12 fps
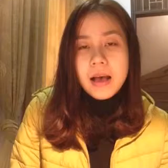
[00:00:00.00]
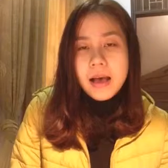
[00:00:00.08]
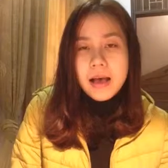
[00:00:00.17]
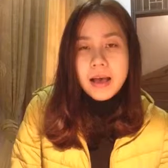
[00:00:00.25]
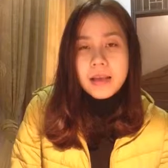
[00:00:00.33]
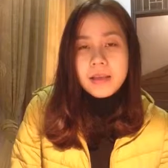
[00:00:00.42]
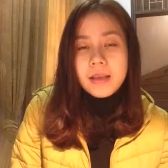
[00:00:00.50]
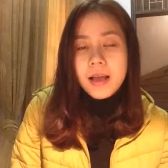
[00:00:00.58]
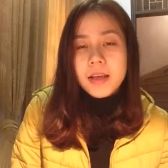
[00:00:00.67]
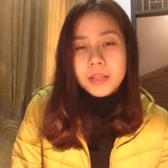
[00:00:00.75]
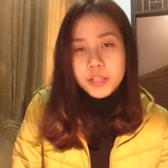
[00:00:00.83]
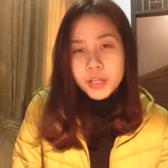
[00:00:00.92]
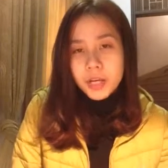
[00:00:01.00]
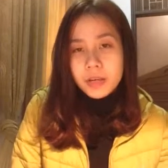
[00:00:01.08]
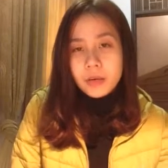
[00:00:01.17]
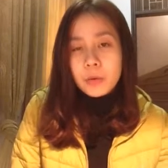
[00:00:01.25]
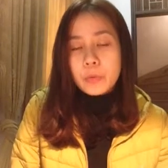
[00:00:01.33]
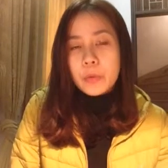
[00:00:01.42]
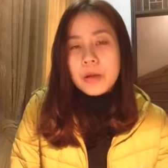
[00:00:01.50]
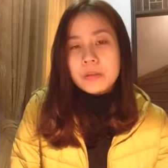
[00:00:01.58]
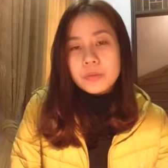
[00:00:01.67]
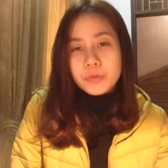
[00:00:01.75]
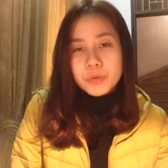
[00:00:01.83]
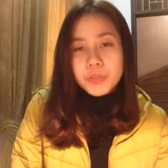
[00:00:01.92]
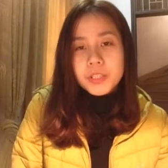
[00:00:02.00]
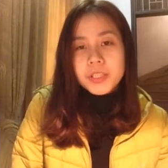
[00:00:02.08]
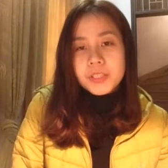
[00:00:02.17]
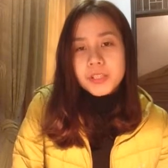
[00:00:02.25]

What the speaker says: I, AJ, went to the